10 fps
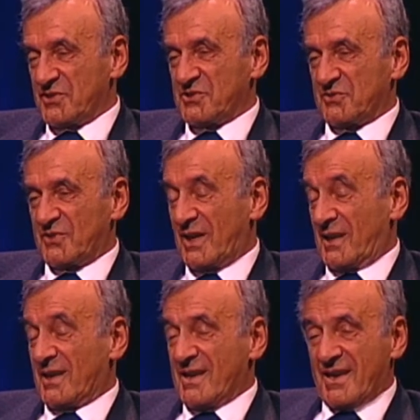first of all,
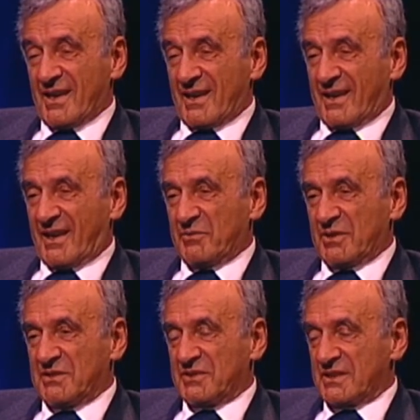I
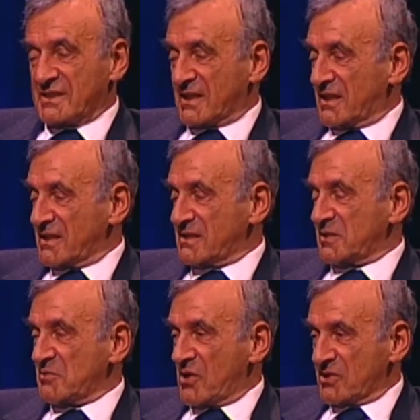believe that Israel is a
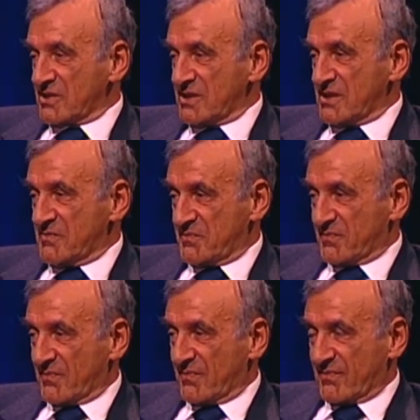democracy.
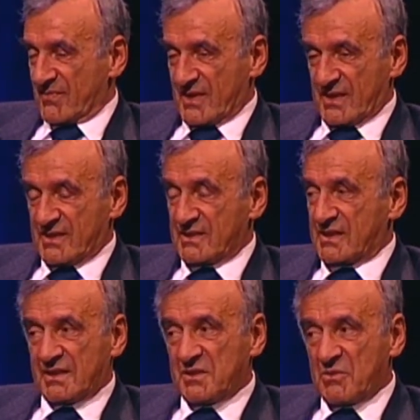It's a
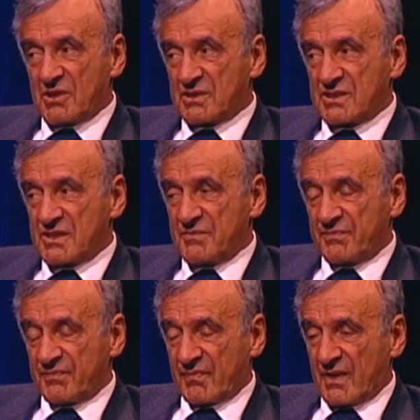great democracy.
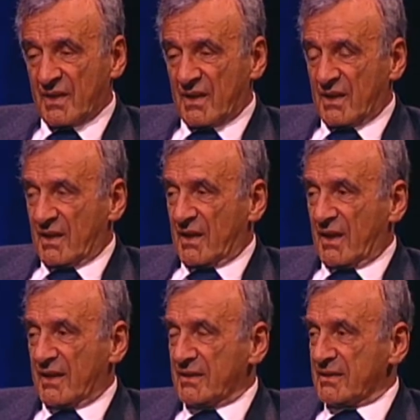
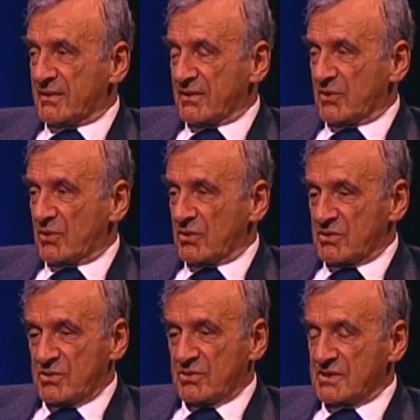And uh,
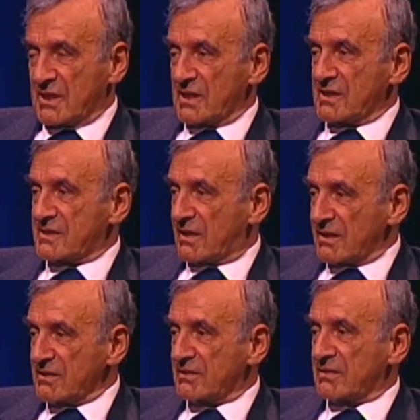although Israel is
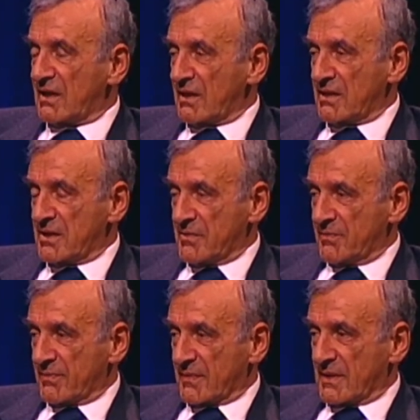threatened daily,
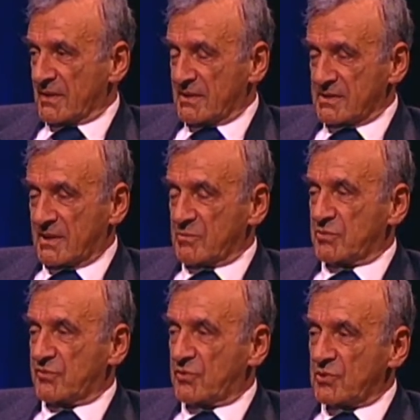Israel
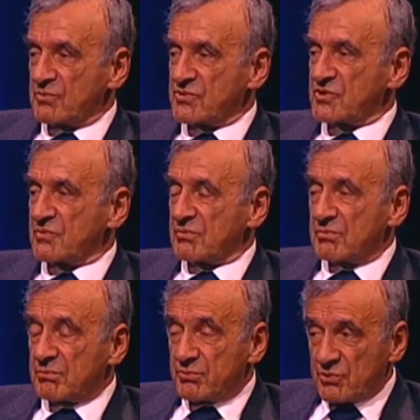performs
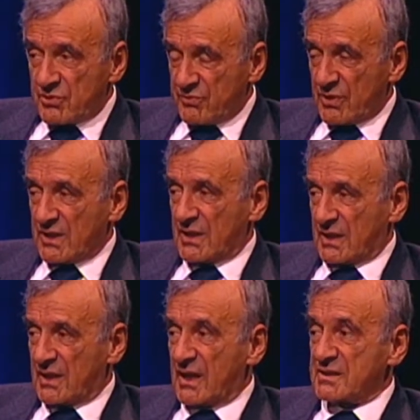beautifully
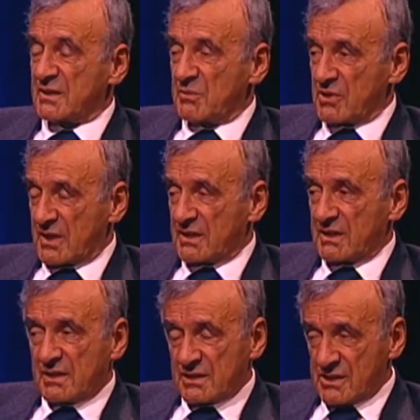as a democratic
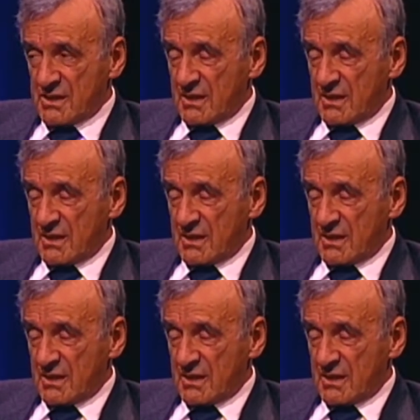nation.